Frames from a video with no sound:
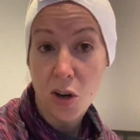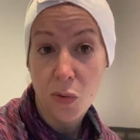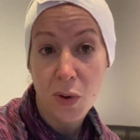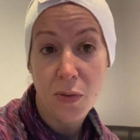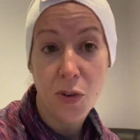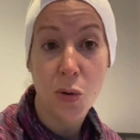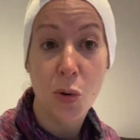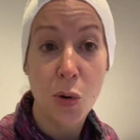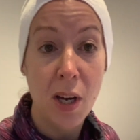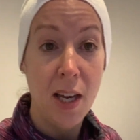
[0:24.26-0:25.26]
off with
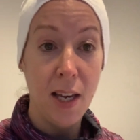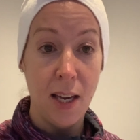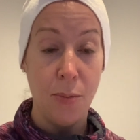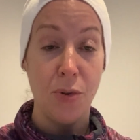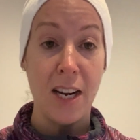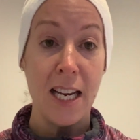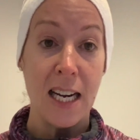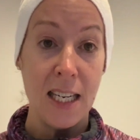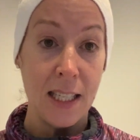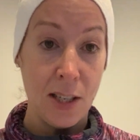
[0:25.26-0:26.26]
your
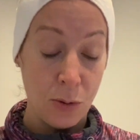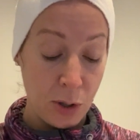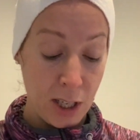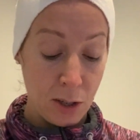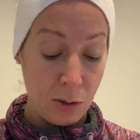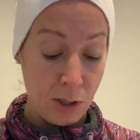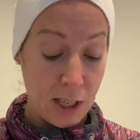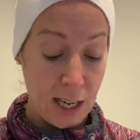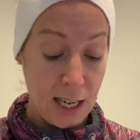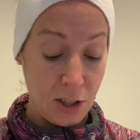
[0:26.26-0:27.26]
pre-cleansing oil.
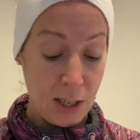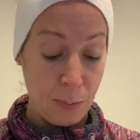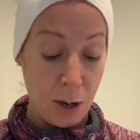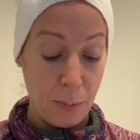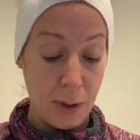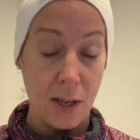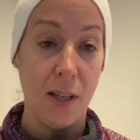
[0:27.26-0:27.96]
So literally pop